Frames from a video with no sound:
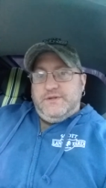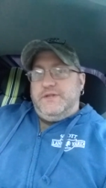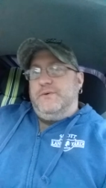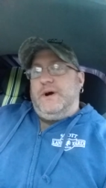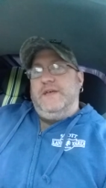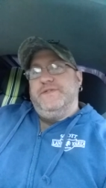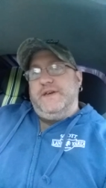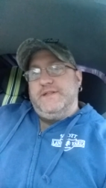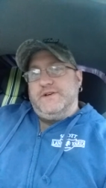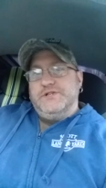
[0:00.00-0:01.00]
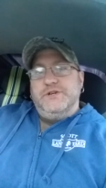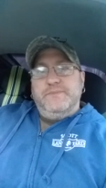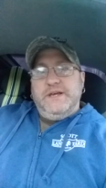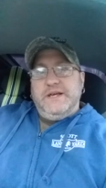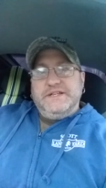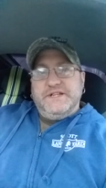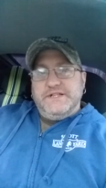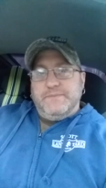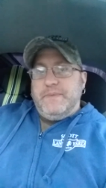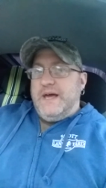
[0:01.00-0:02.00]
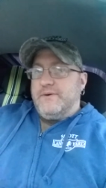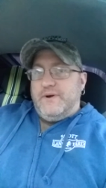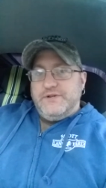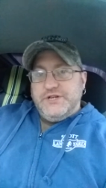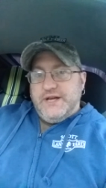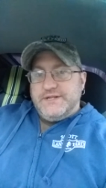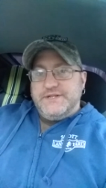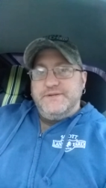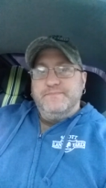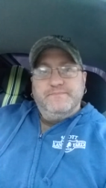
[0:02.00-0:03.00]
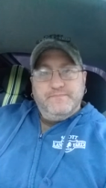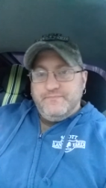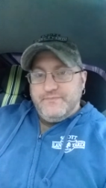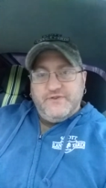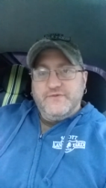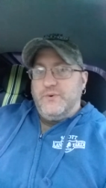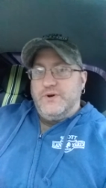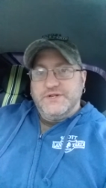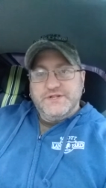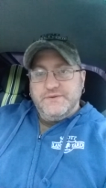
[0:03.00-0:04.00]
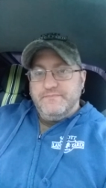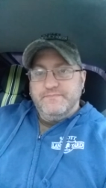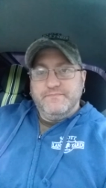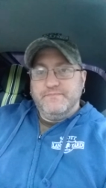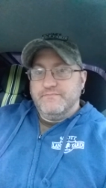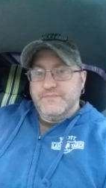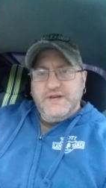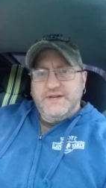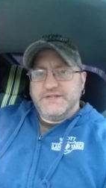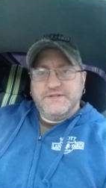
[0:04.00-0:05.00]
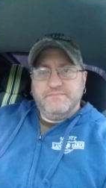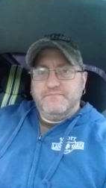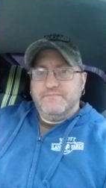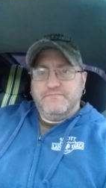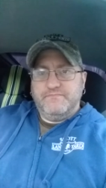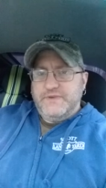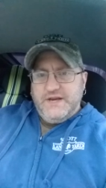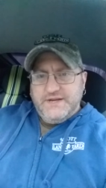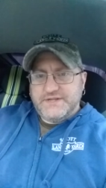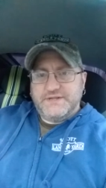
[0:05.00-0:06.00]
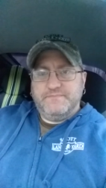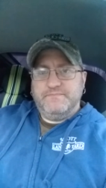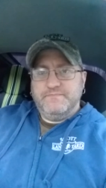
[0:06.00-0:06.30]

Do I think there should be extensive background checks? Of course. Yes. Yes.